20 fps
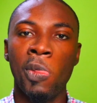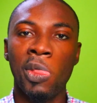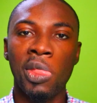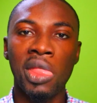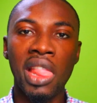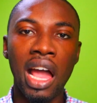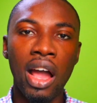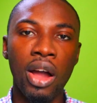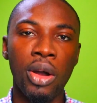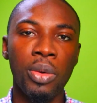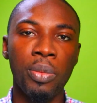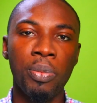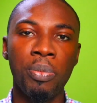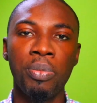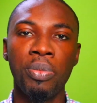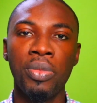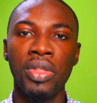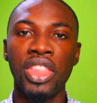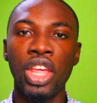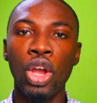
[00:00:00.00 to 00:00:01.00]
Now,
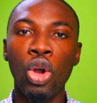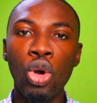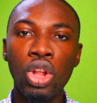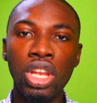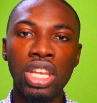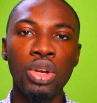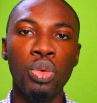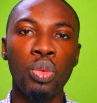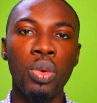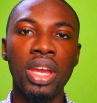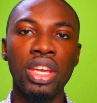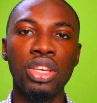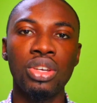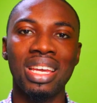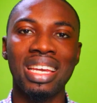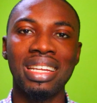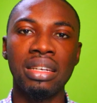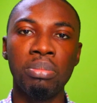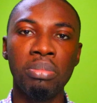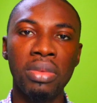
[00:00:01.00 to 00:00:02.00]
the only way you
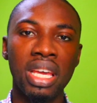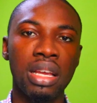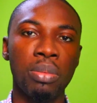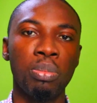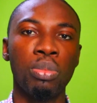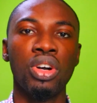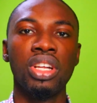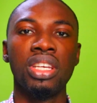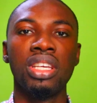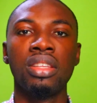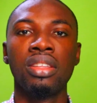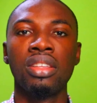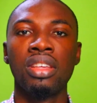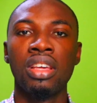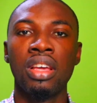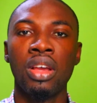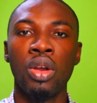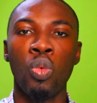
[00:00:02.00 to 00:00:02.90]
can make money